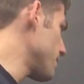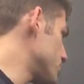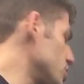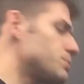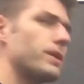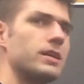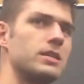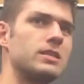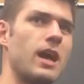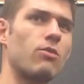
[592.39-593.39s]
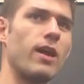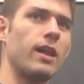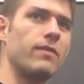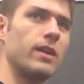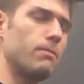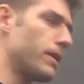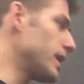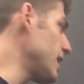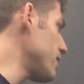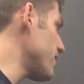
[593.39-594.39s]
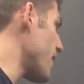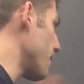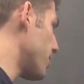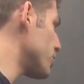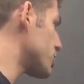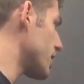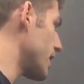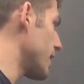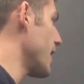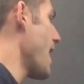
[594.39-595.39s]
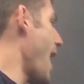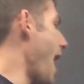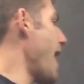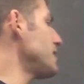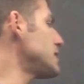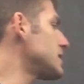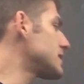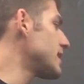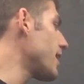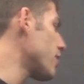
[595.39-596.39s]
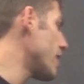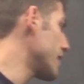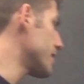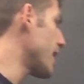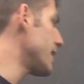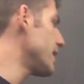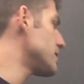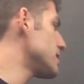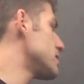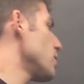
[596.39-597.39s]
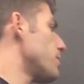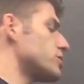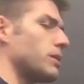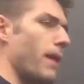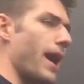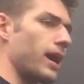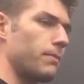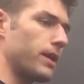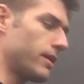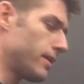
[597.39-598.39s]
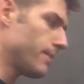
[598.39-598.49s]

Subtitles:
just because it's not relevant. But even if I'm pushing it and it's accelerating, the idea is it's still pushing back on me.